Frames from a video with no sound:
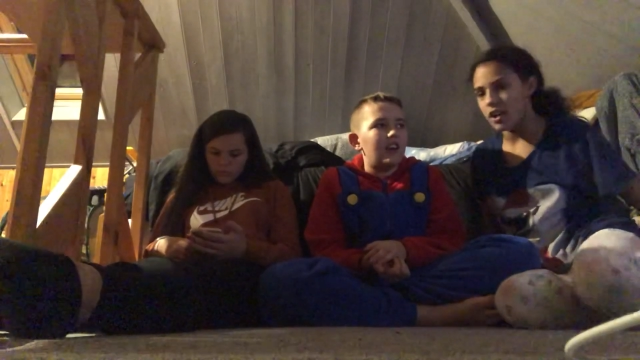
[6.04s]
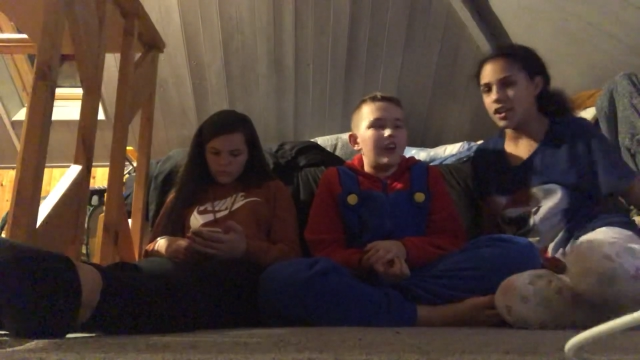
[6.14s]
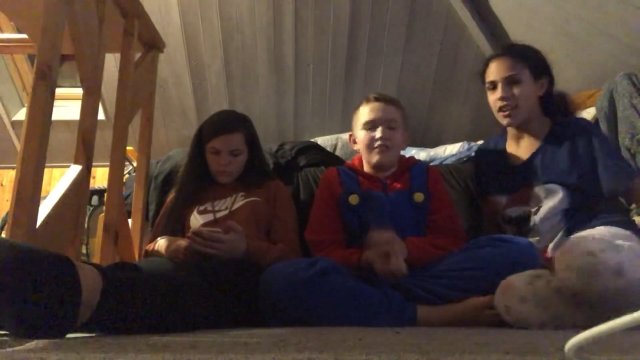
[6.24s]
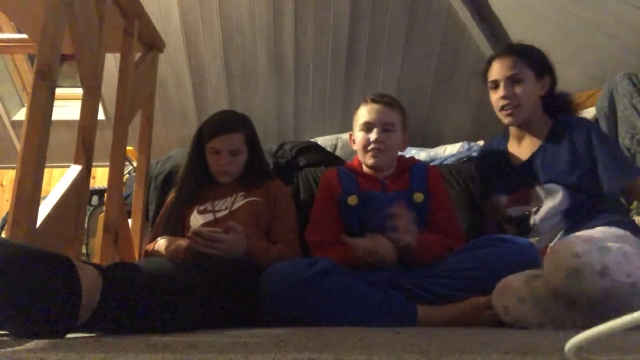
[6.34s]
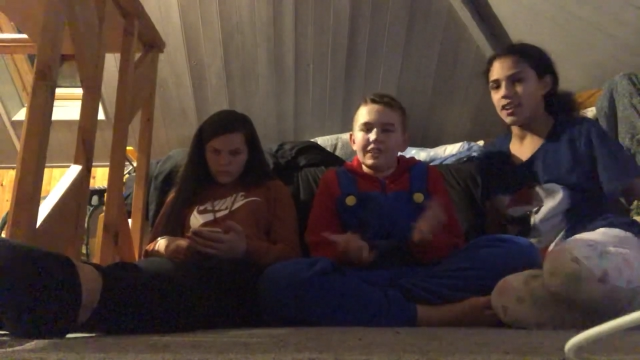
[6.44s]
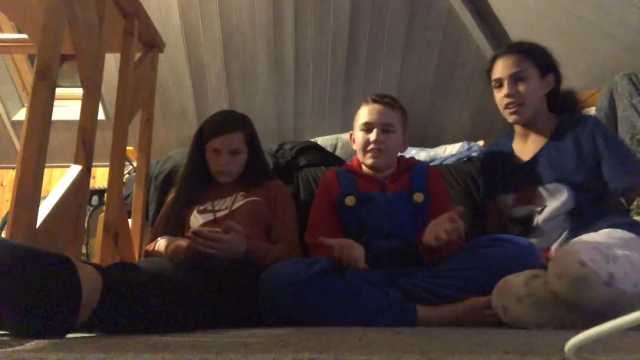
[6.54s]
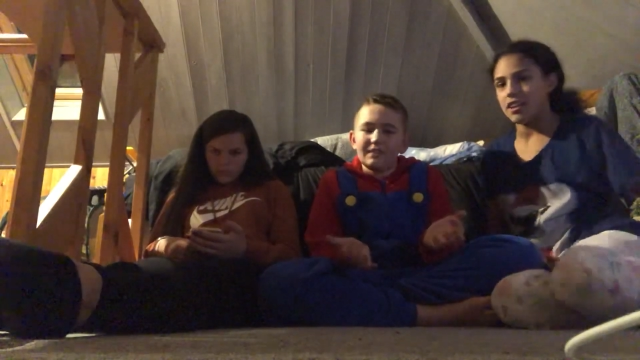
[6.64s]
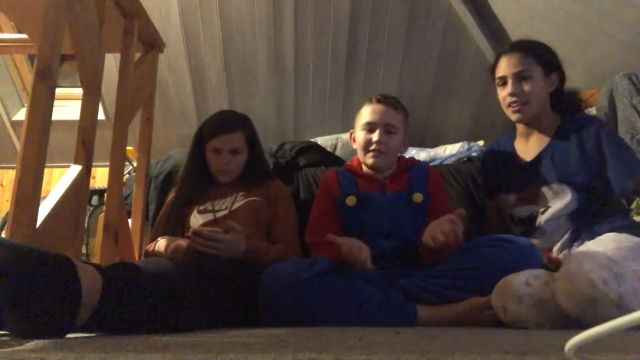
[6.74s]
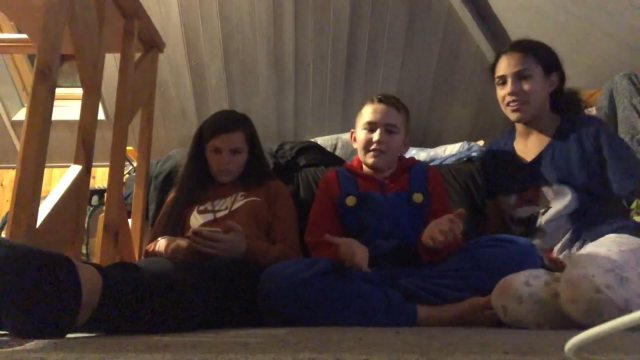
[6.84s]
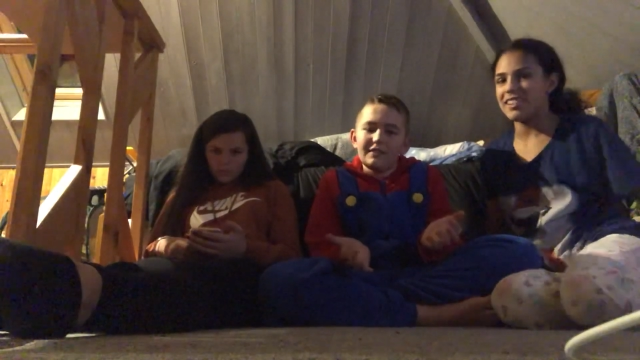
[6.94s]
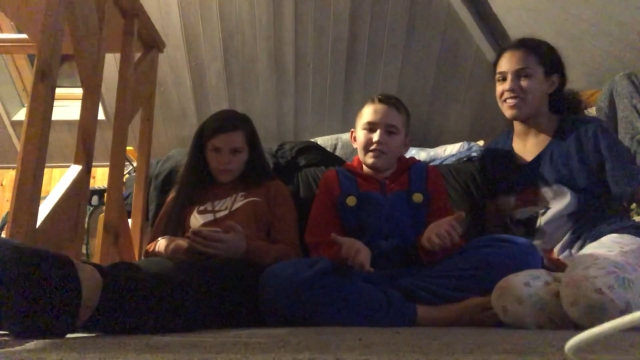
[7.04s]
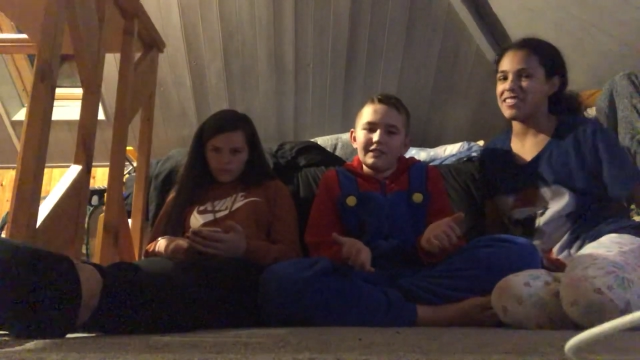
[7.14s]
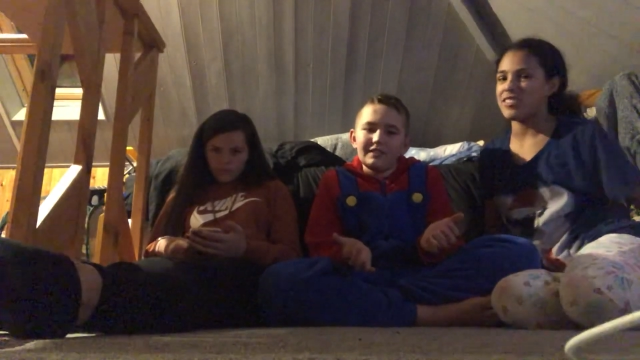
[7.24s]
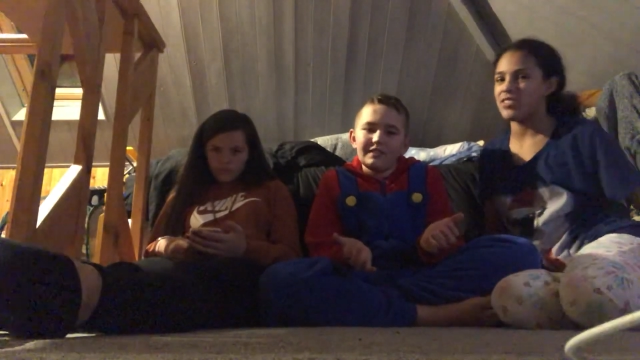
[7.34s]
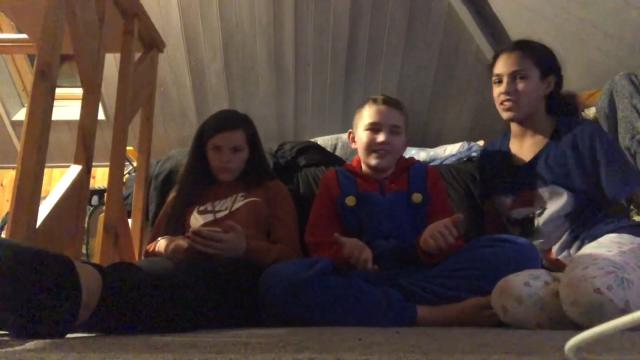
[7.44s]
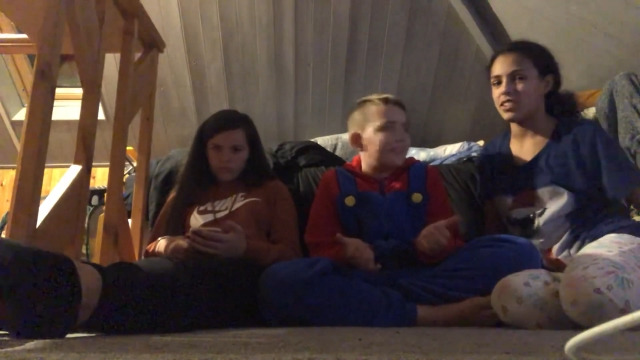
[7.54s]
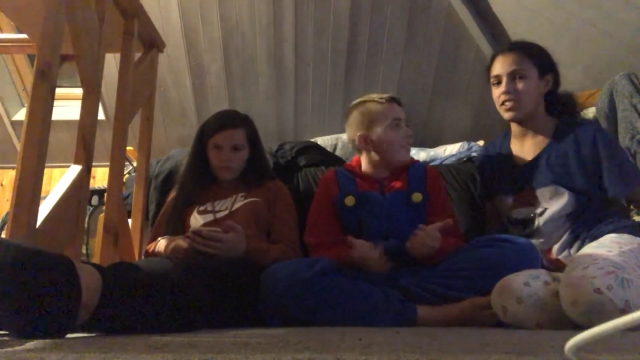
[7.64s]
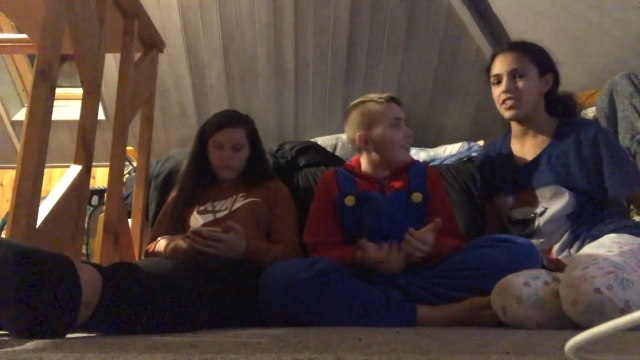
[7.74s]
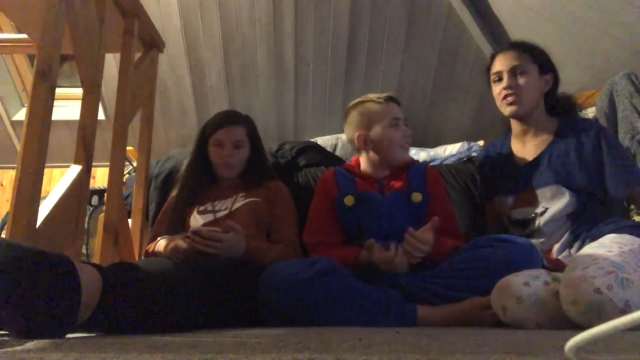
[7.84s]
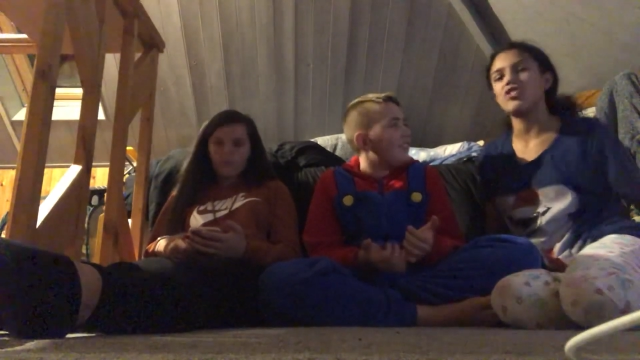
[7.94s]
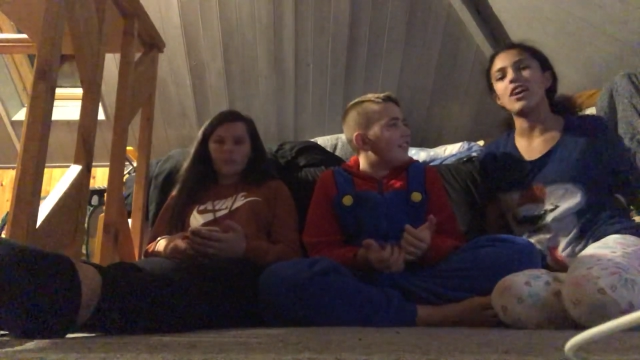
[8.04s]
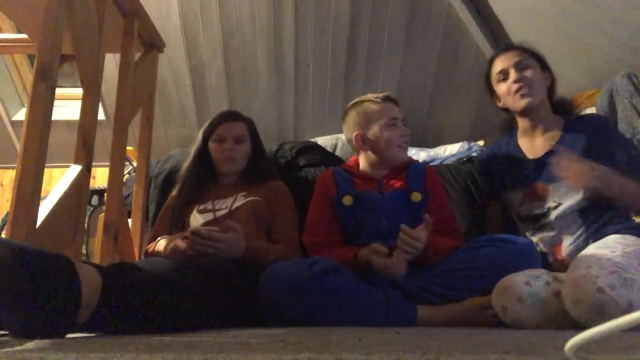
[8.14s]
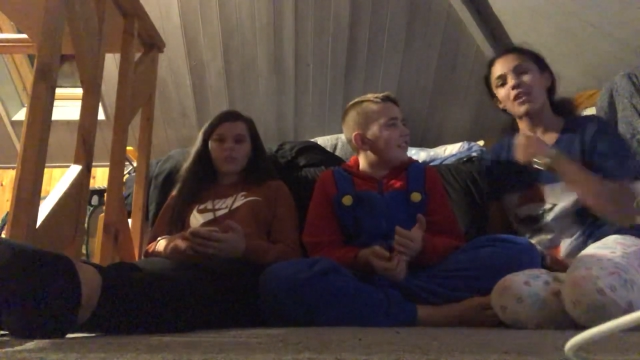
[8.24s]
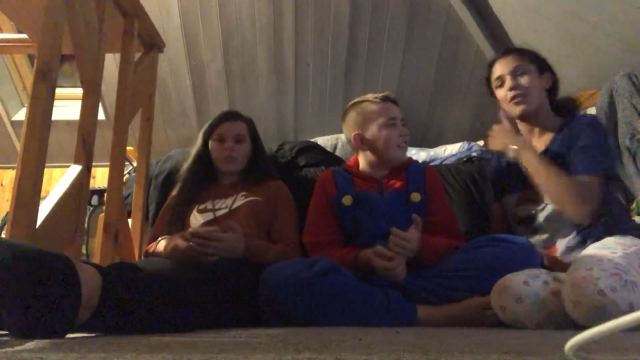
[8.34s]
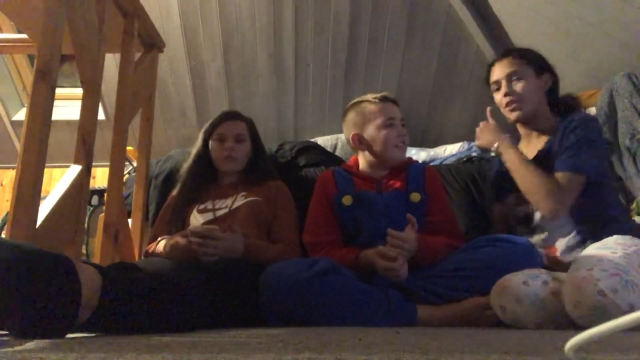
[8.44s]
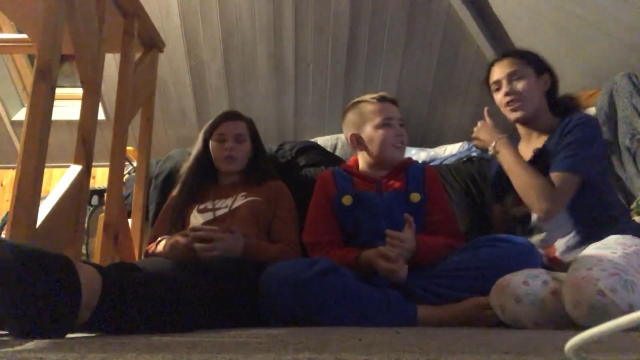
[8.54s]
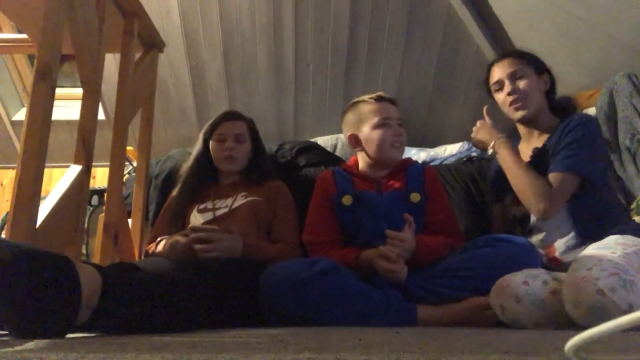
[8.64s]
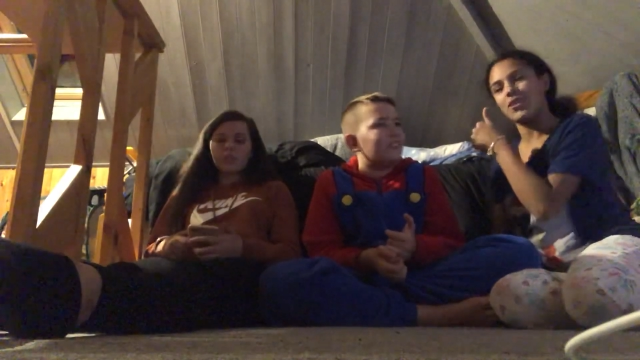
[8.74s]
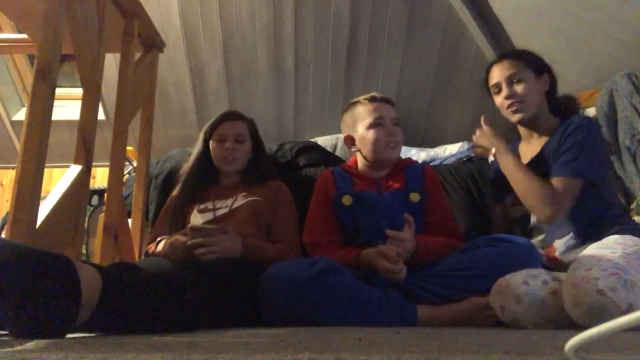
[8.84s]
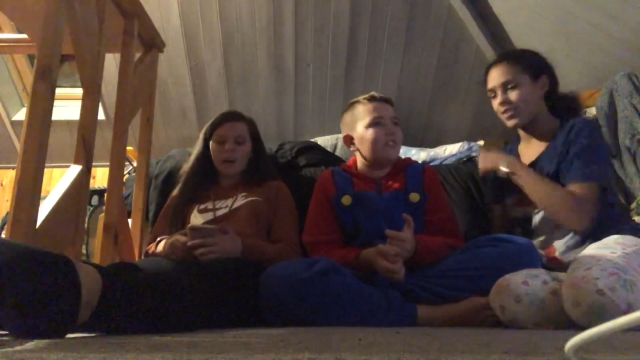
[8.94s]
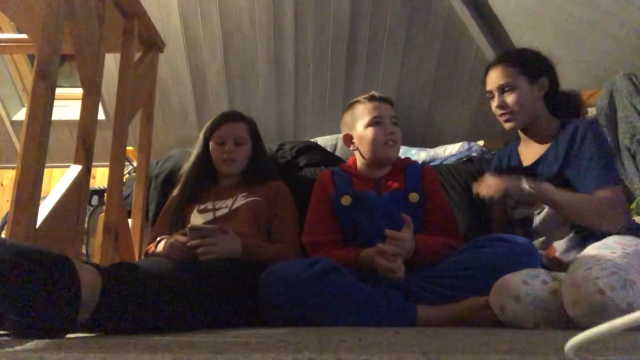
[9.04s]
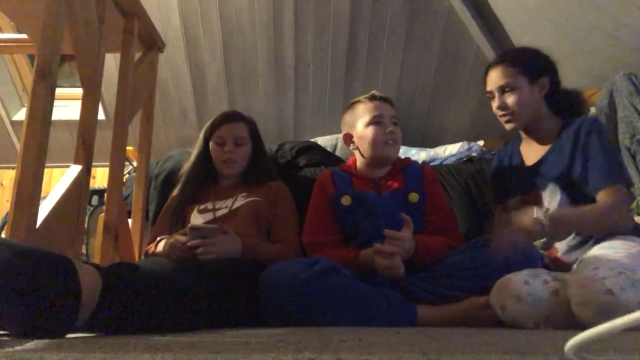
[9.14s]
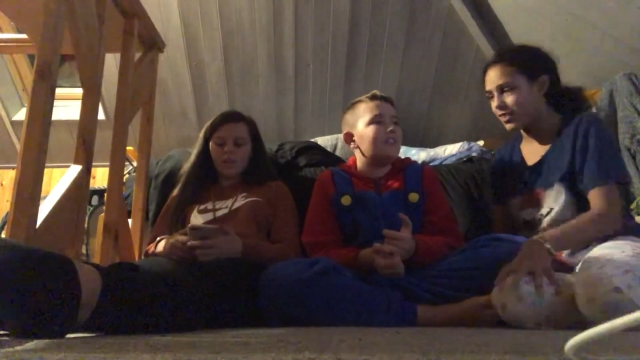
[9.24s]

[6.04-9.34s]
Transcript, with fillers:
Speaker 1: a video. It's a it's a shout out video. We're doing shout